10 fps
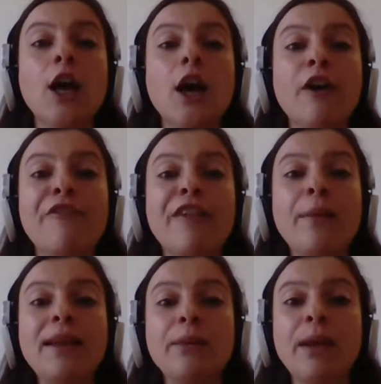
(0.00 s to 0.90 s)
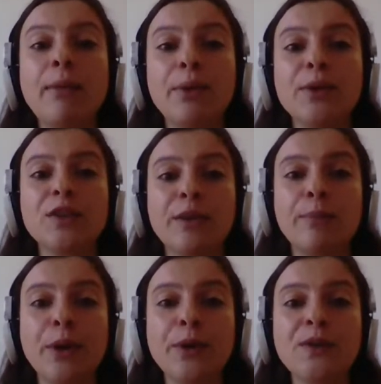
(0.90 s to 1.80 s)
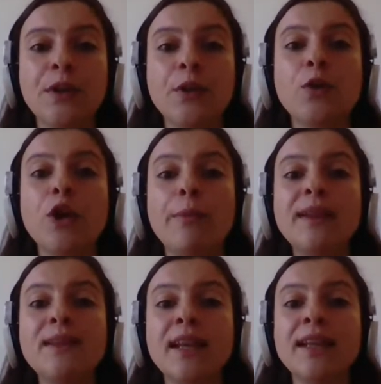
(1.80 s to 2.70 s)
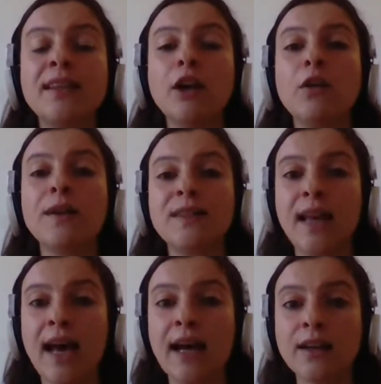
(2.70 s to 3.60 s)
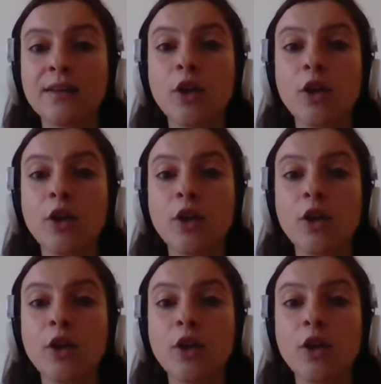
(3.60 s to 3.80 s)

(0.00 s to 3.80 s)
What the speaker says: of family members of a person who commits a terrorist act